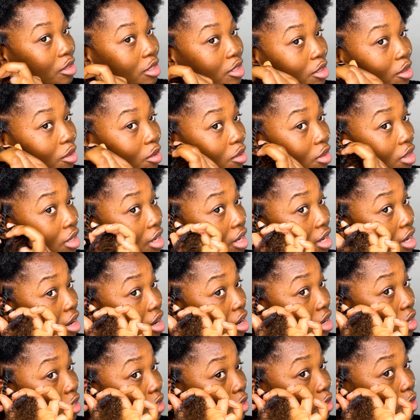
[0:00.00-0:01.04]
So
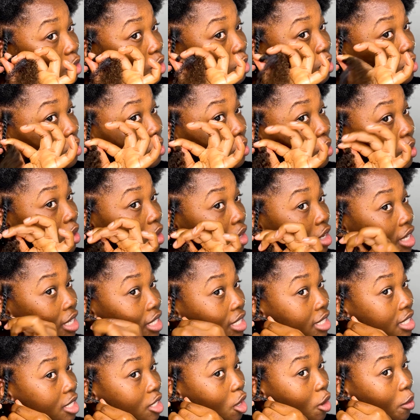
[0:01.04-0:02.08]

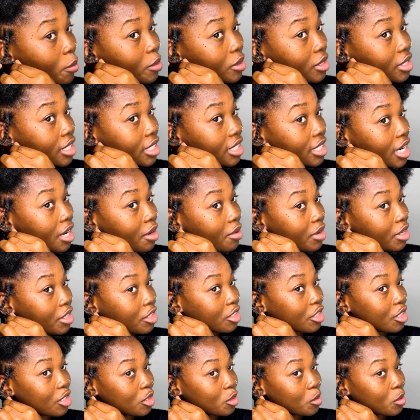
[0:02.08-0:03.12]
twist opposite direction,